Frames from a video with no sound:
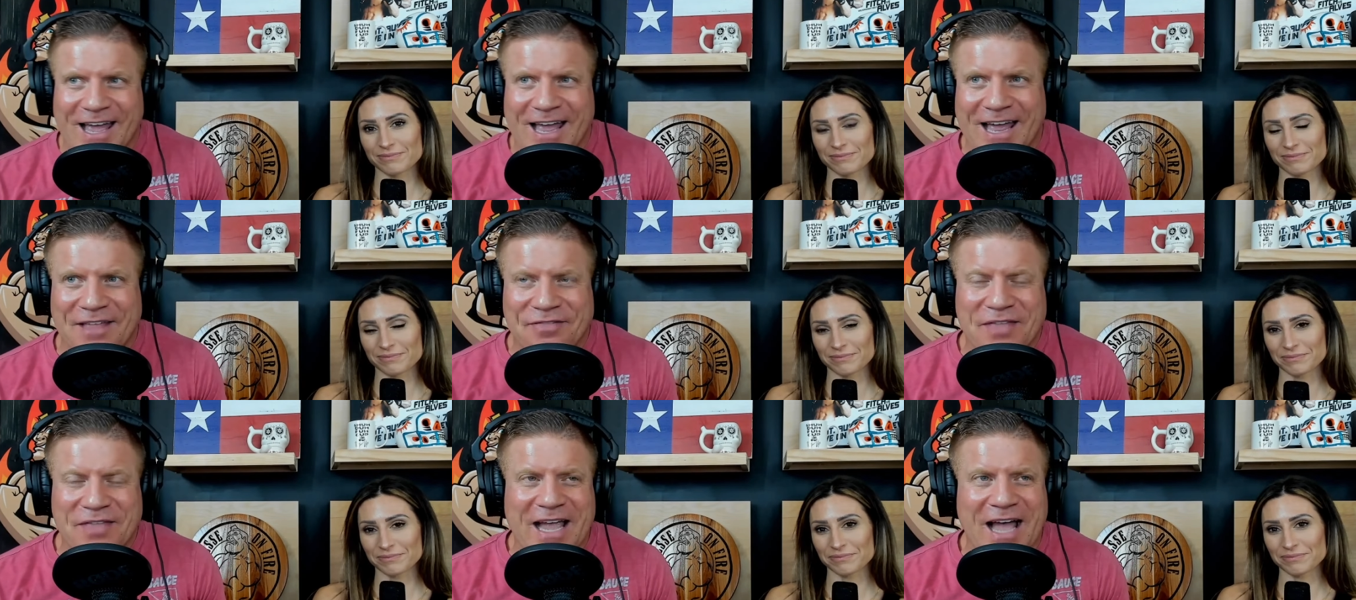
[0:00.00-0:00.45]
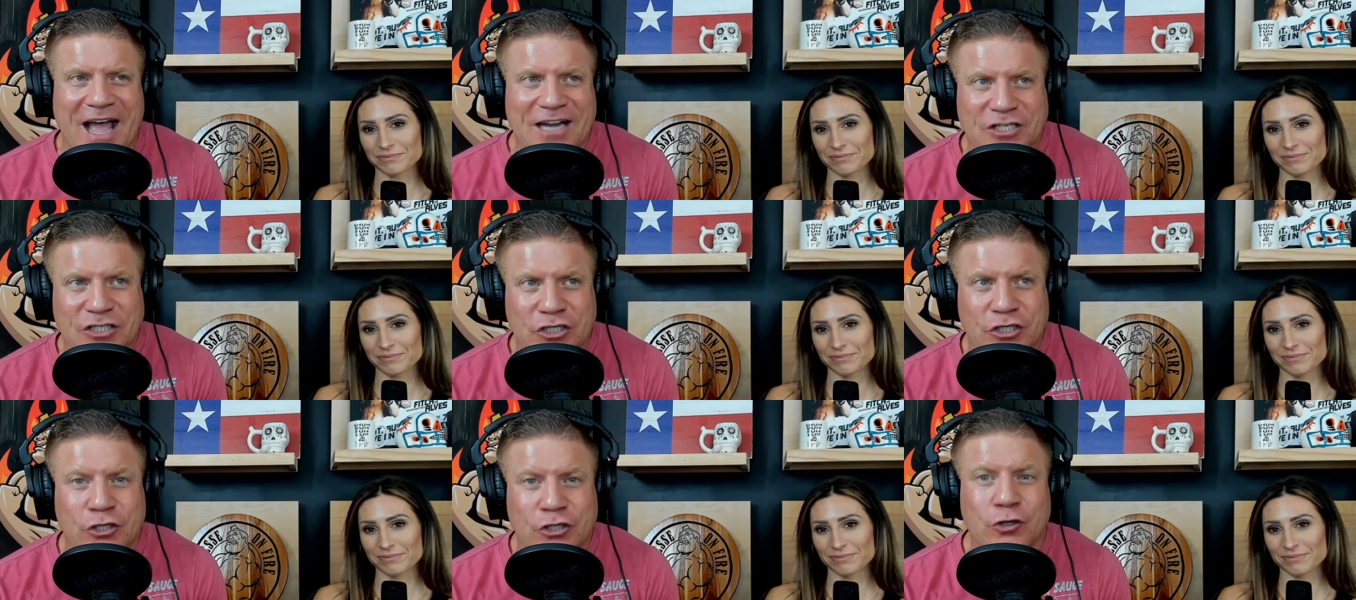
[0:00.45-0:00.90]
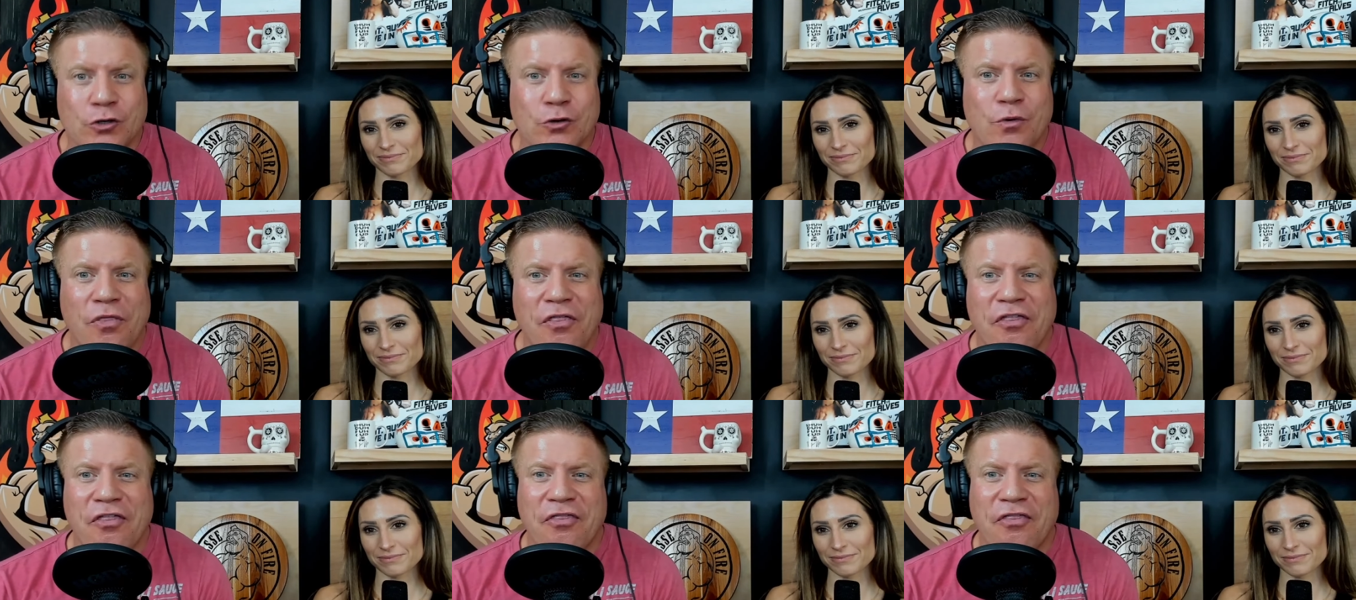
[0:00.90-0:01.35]
Speaker 1: And they got
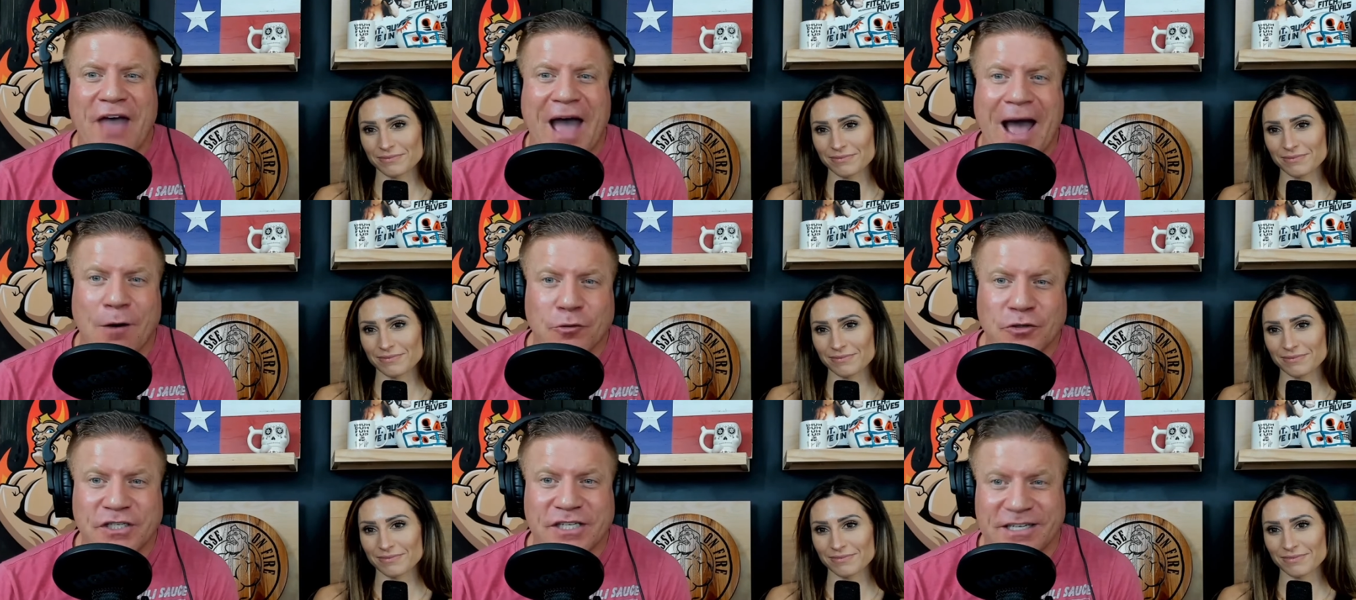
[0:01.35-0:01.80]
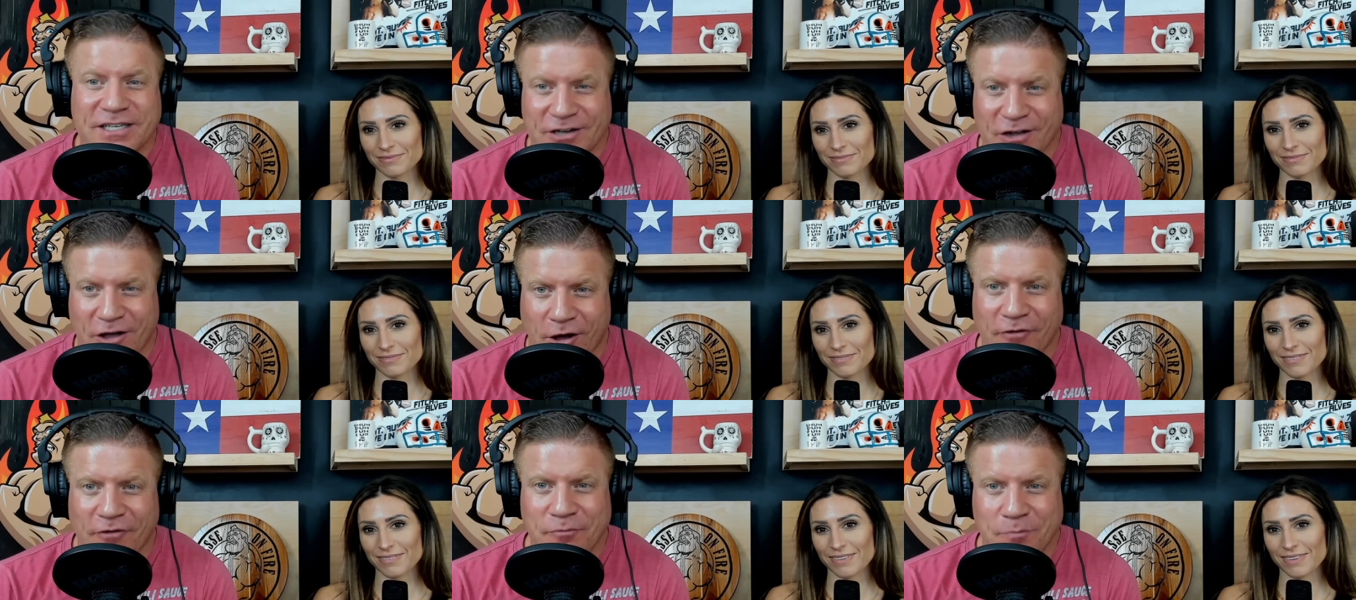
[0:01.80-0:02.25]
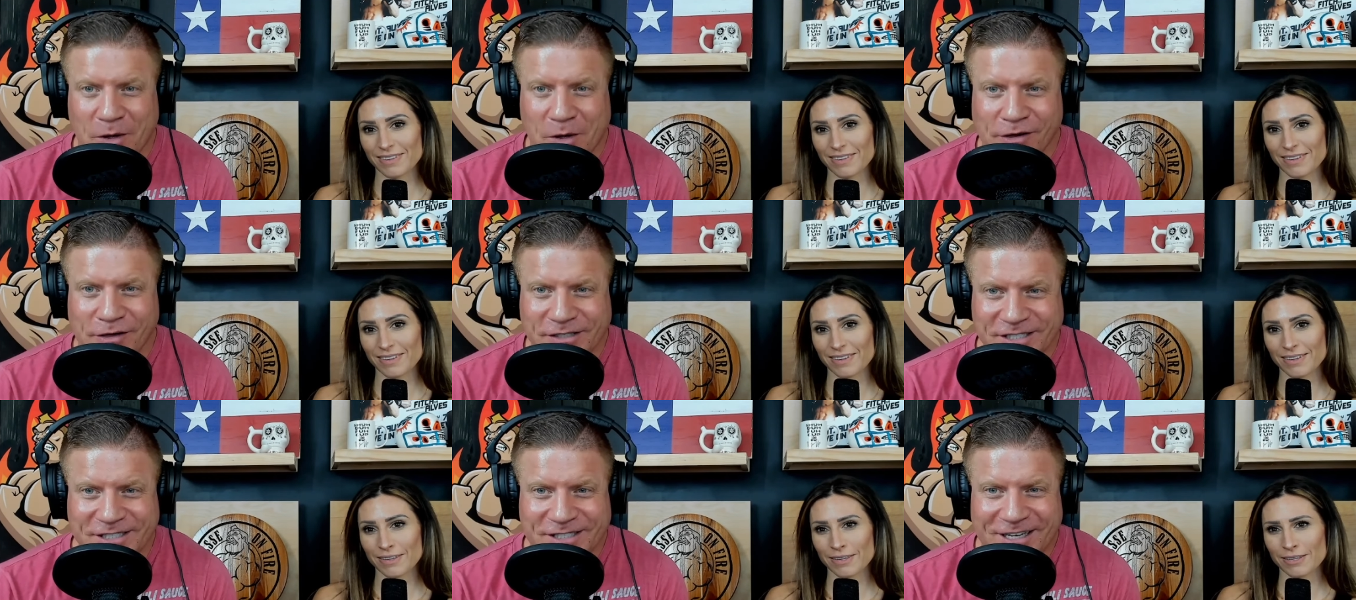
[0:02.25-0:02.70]
2,000 golf
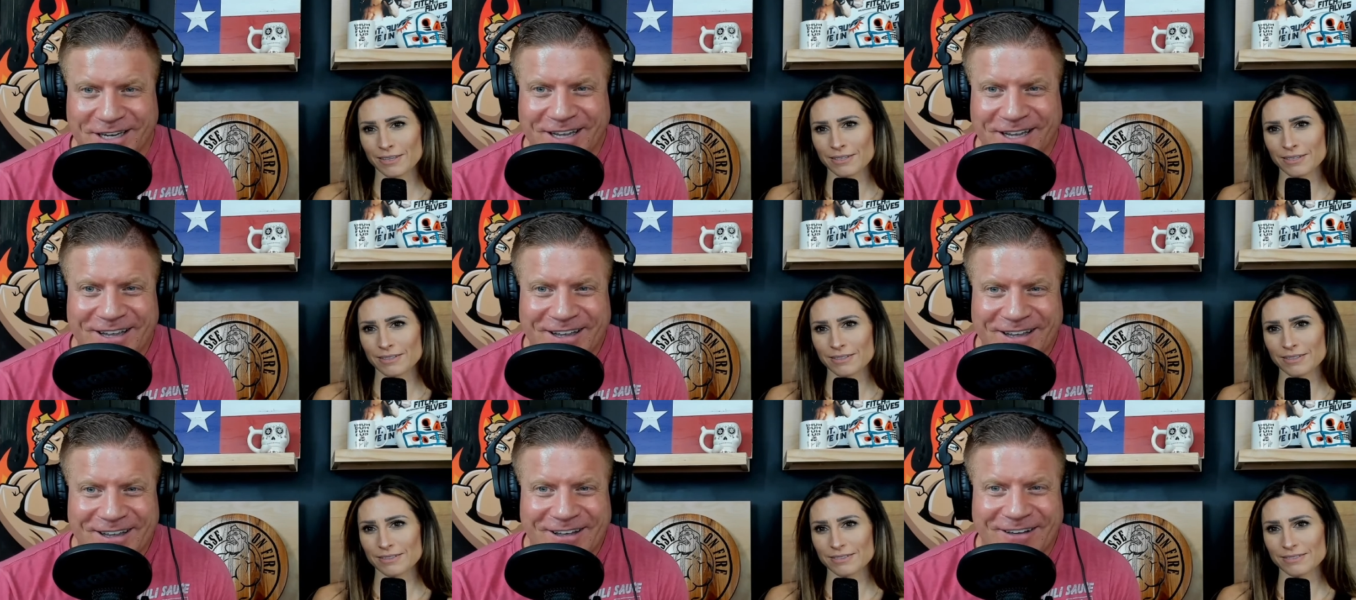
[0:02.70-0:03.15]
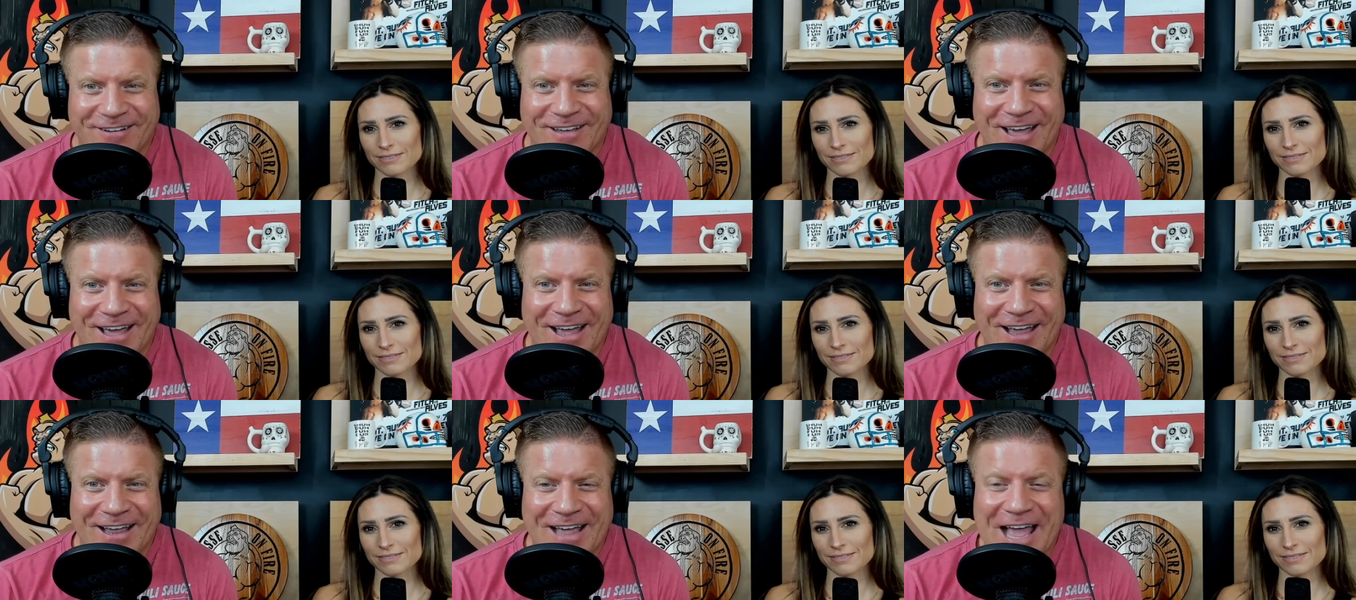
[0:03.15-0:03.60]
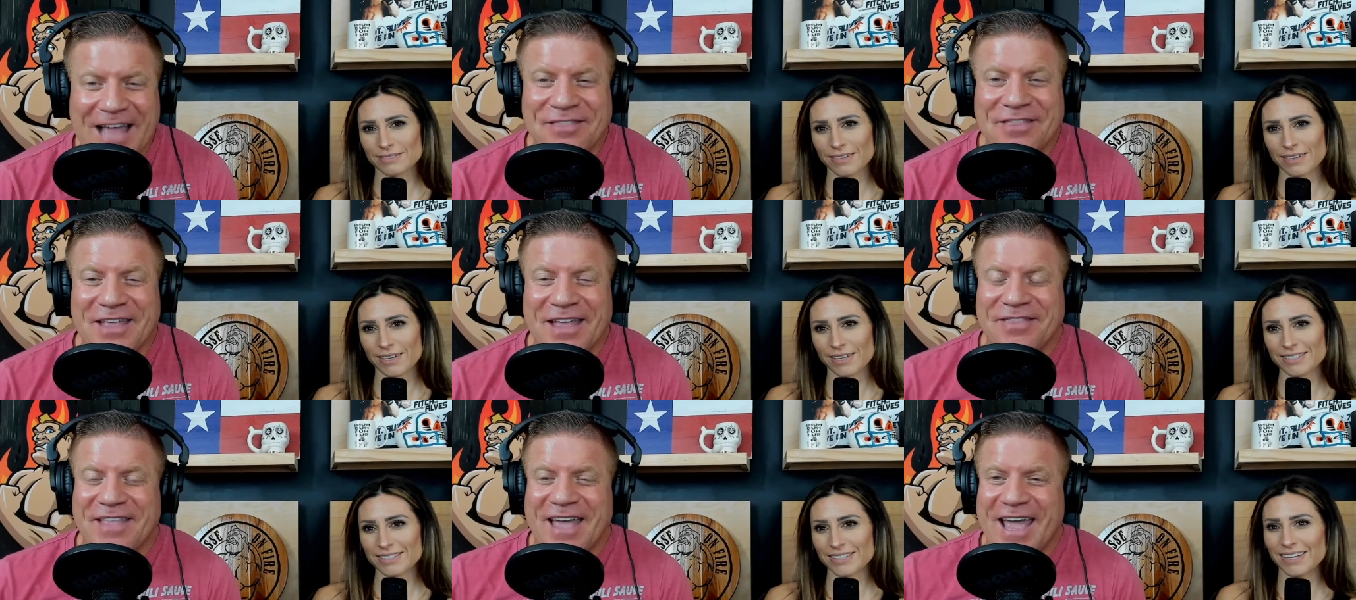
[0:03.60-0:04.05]
balls. Okay.
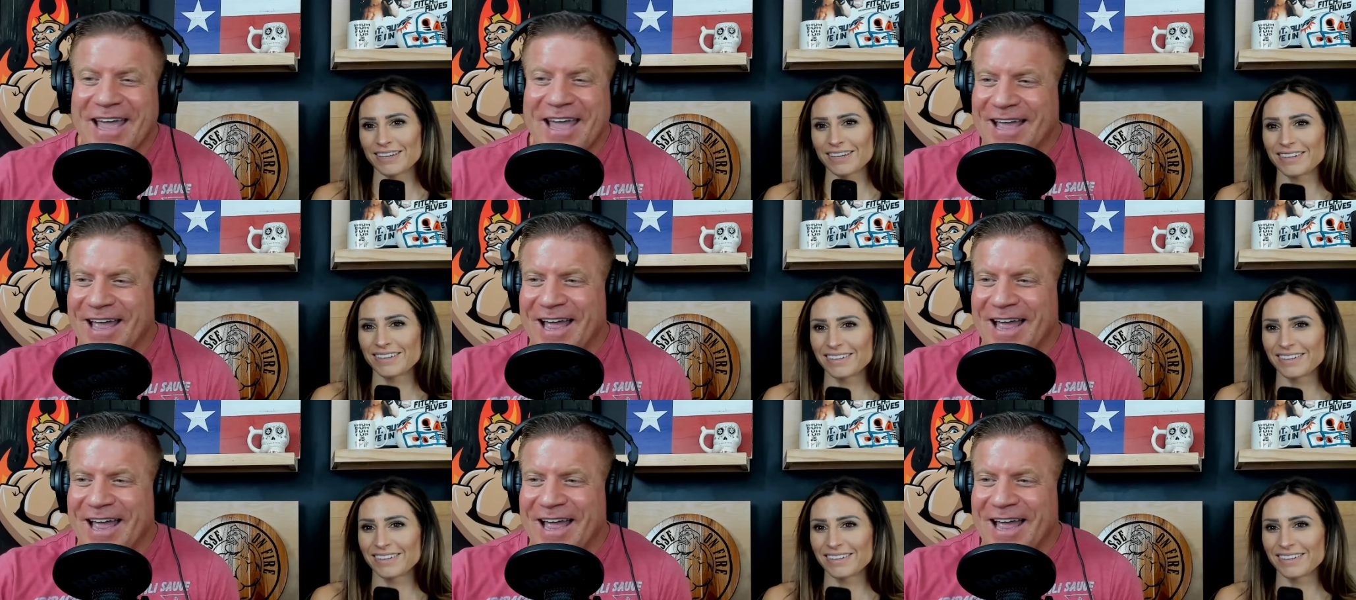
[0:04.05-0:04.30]
And then they,